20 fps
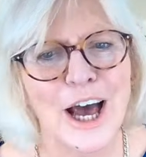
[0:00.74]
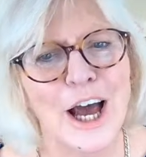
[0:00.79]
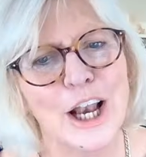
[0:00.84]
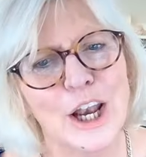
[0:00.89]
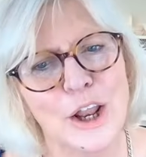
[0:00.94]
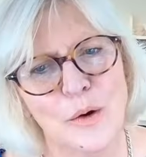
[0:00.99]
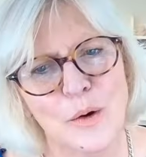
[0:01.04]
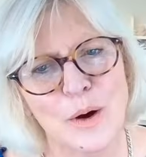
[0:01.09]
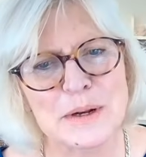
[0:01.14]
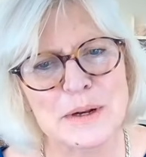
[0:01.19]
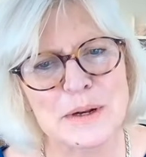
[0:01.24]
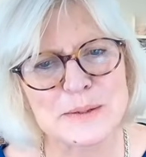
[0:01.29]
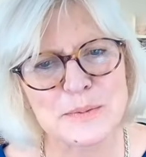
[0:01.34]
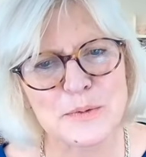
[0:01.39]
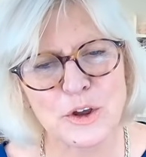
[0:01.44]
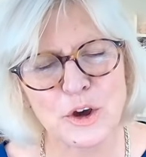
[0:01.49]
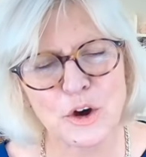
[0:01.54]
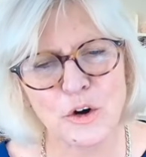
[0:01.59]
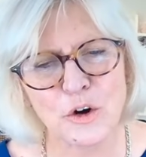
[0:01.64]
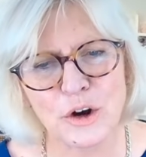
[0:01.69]
Hello, I'm
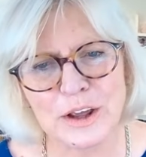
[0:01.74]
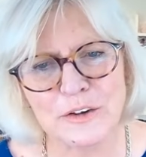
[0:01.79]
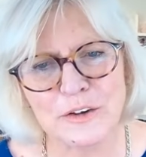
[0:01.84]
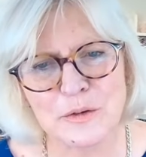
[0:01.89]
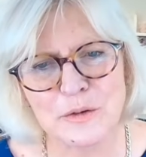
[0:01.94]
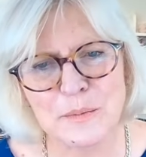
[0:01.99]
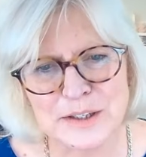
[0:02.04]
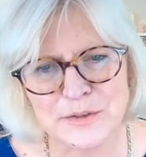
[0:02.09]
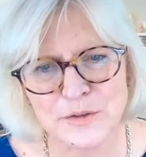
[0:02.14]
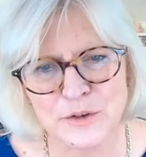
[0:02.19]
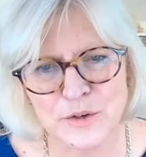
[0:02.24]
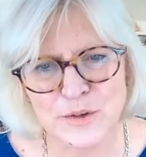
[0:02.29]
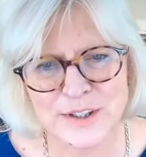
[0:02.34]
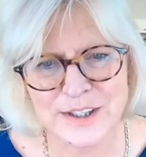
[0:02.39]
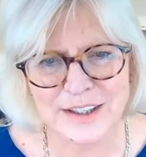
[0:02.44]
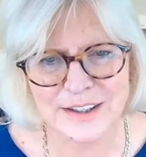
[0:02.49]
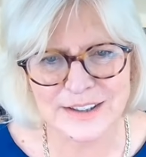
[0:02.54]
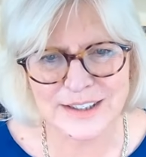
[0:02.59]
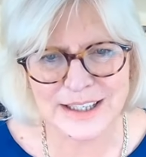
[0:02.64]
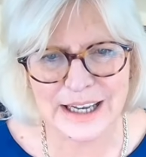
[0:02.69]
Elizabeth Conley from Interview
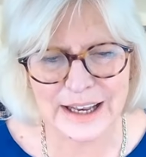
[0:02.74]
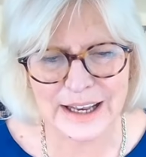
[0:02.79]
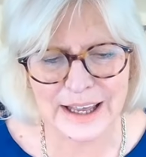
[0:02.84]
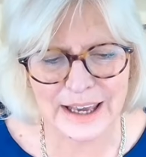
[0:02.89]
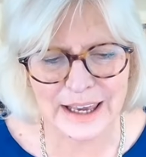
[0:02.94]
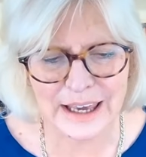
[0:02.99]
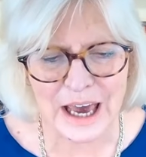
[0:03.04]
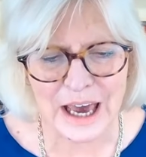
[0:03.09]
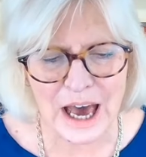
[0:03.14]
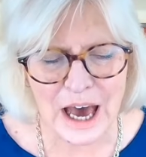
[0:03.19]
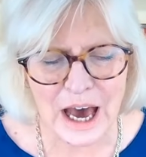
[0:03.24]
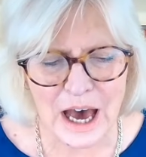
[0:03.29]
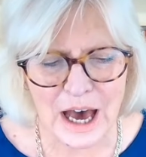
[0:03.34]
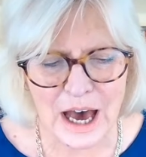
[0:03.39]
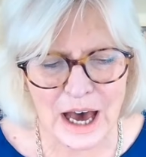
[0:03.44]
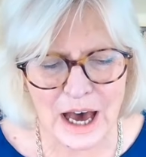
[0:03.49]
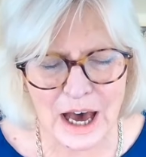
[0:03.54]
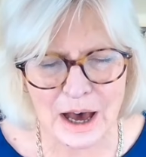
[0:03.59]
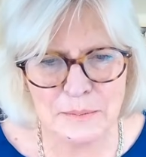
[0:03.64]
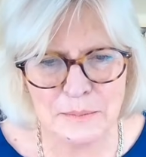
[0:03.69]
Skills Clinic.
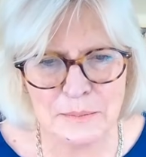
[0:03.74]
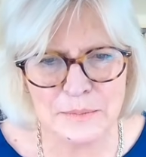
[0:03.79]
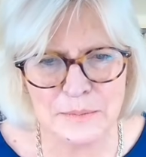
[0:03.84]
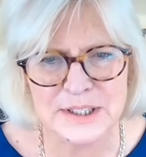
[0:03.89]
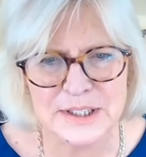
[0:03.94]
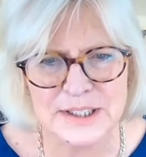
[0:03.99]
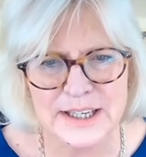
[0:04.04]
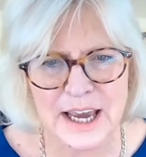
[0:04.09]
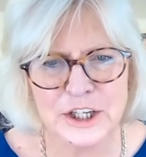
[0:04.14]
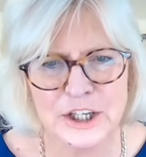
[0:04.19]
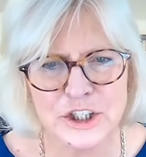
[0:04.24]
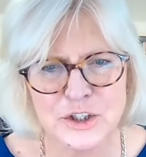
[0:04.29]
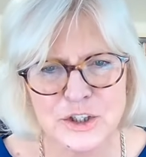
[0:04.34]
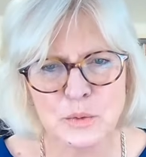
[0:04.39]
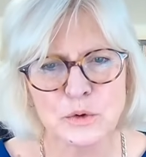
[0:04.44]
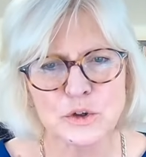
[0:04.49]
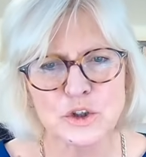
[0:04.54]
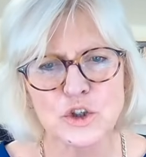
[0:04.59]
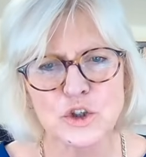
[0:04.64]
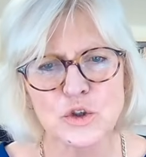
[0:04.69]
Today I just
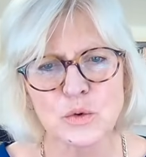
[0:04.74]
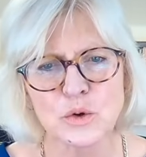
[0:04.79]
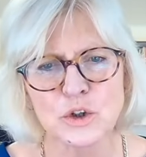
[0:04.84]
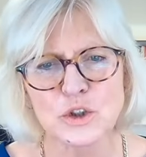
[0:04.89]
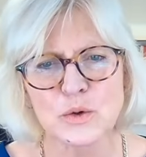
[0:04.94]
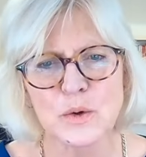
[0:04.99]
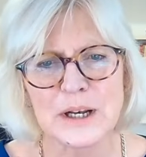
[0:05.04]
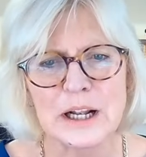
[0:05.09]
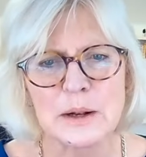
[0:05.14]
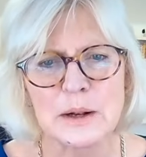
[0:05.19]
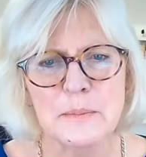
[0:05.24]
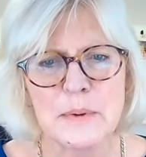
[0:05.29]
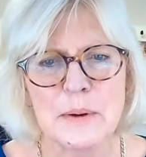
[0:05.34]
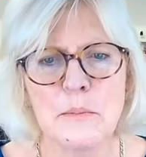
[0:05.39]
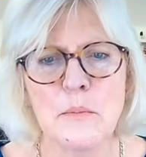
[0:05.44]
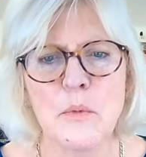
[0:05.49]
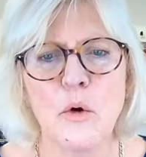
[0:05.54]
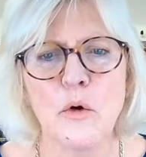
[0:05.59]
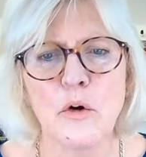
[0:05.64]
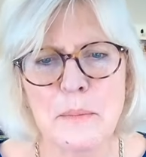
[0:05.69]
want to talk to you a little bit
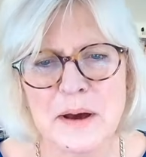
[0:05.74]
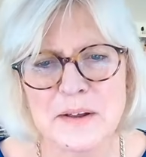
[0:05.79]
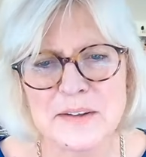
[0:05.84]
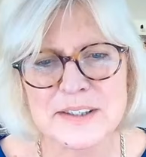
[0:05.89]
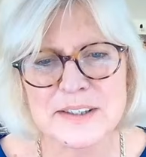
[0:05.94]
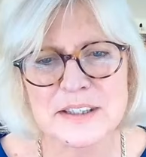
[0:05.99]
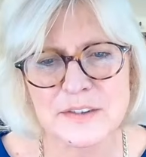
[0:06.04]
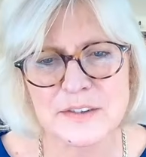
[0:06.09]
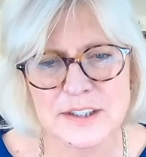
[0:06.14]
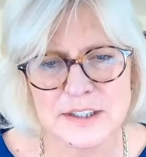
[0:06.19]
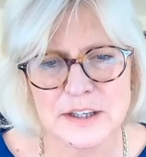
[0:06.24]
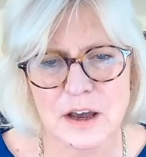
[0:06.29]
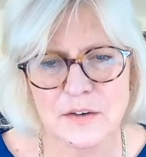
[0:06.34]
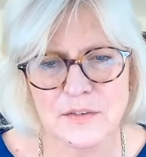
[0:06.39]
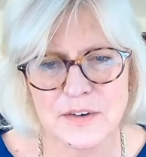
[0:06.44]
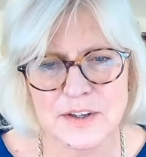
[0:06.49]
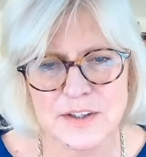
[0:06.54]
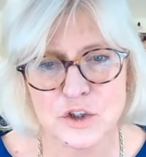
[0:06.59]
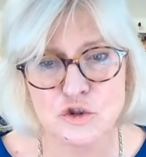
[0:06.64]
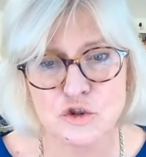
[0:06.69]
more about civil
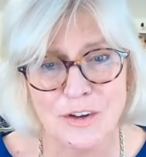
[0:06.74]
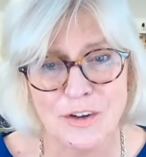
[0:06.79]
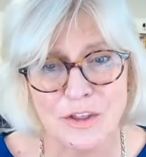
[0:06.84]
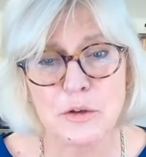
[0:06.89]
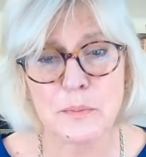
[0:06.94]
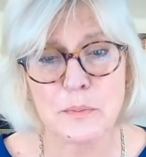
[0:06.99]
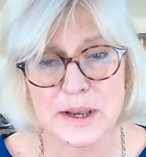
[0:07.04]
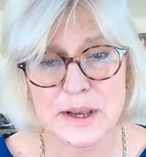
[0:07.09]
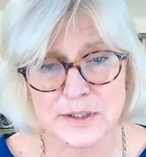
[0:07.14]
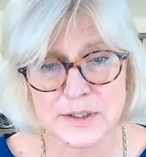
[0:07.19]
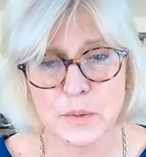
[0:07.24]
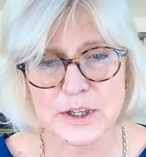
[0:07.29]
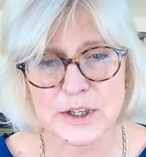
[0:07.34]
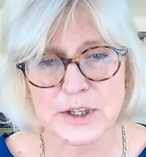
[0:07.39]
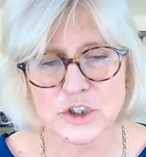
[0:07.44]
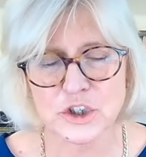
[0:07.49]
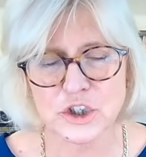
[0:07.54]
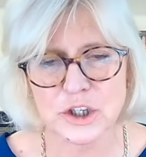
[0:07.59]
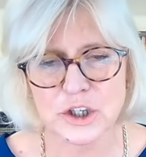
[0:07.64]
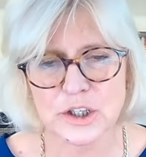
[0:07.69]
service strength-based
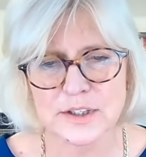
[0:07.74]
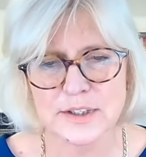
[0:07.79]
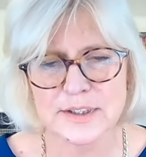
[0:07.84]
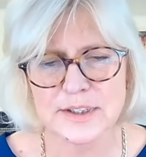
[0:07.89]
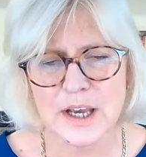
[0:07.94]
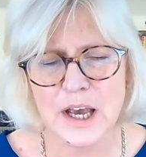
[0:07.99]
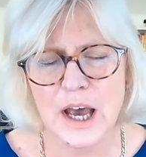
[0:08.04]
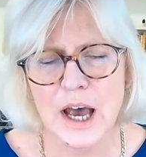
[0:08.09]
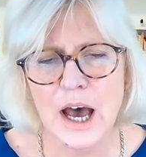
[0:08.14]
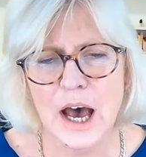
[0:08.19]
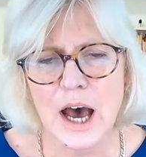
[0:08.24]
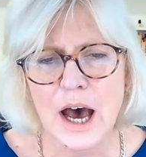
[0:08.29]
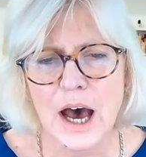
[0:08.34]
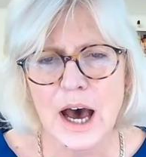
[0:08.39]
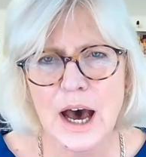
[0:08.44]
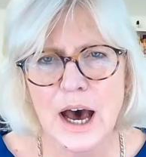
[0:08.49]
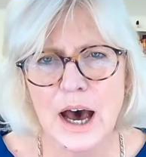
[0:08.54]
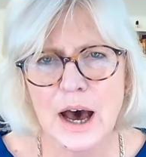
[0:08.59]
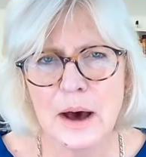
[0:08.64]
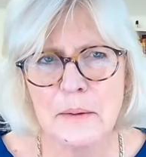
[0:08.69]
questions.
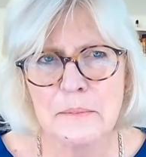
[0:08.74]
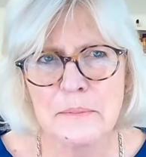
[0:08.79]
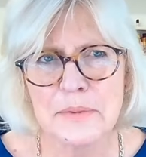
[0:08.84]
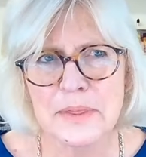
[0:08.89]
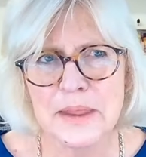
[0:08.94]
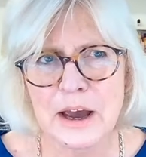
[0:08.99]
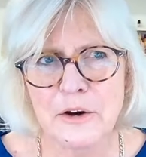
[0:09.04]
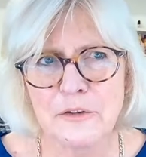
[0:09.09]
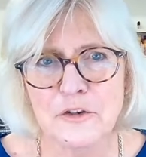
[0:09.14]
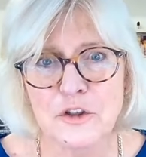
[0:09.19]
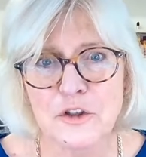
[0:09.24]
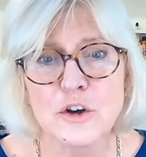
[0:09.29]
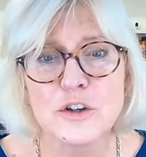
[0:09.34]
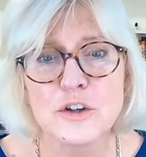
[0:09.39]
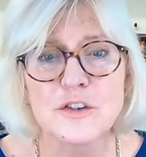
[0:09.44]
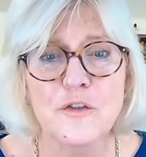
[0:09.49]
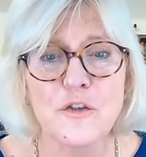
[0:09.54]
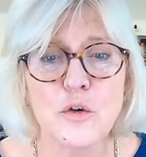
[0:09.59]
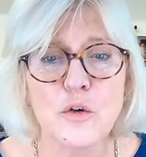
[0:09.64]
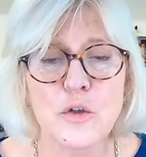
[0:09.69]
Now, for
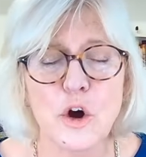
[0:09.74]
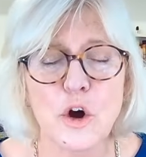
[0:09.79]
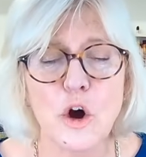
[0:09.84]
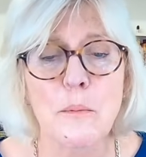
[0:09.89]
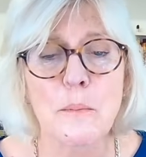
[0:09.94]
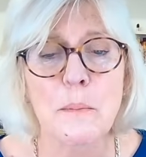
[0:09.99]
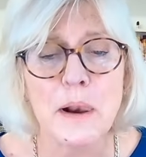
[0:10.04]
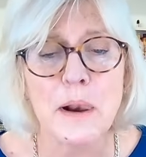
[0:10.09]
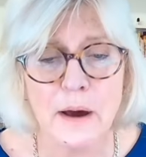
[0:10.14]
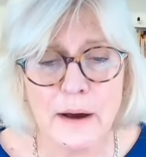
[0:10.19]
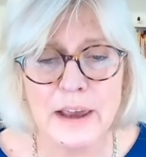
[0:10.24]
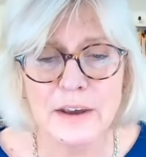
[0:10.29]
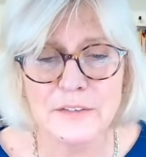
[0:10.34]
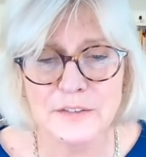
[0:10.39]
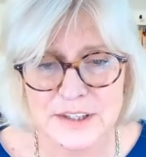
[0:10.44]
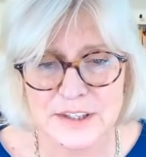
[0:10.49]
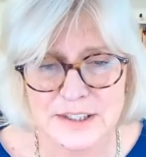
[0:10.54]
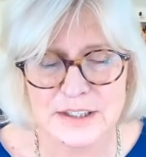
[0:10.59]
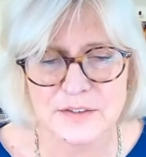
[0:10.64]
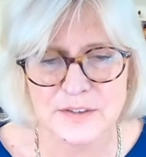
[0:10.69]
those of you that are applying
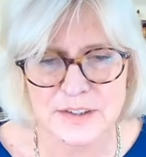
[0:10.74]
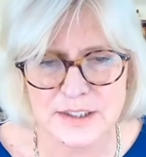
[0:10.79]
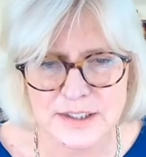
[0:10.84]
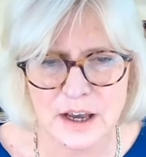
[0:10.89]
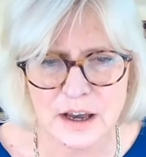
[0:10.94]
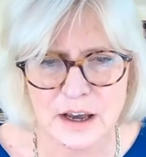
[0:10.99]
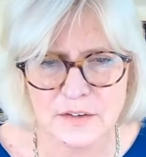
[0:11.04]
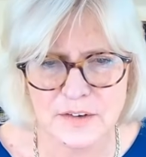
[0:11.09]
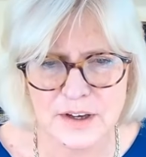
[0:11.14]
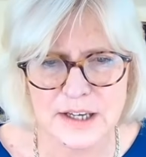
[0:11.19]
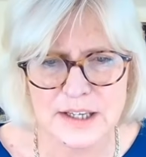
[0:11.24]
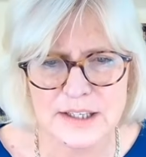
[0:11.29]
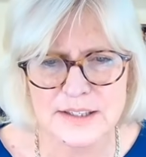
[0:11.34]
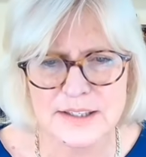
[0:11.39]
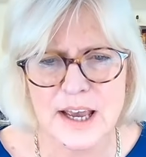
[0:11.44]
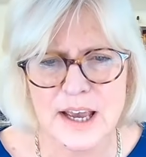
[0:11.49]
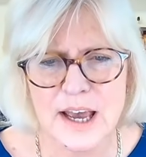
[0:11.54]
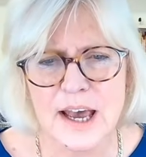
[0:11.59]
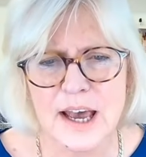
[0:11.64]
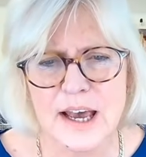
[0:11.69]
for the civil service